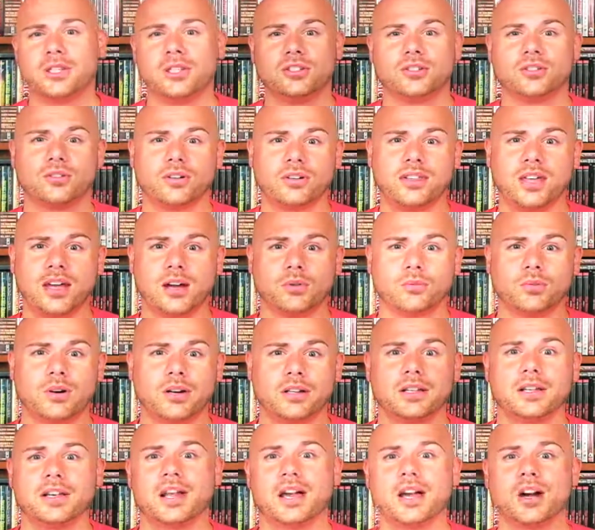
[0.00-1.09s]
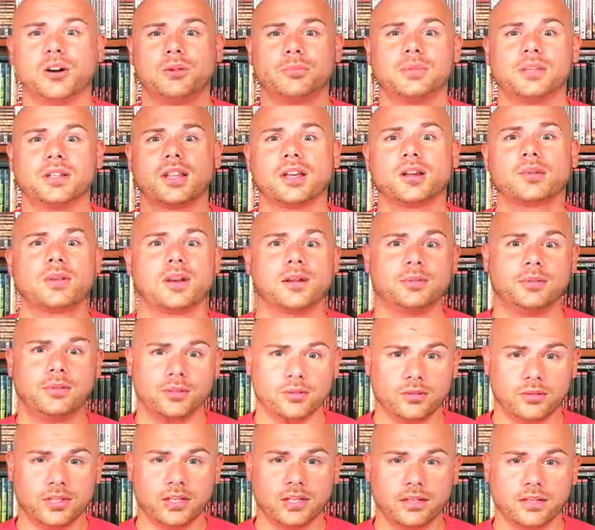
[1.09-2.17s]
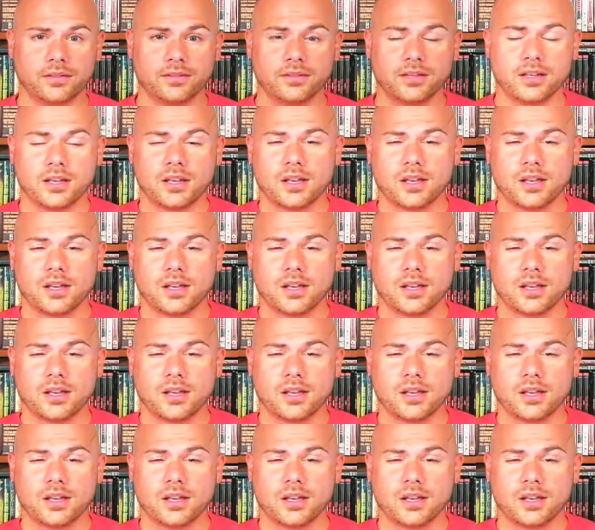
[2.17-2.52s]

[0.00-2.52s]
enjoyed that one, and I hope you like what I'm doing here.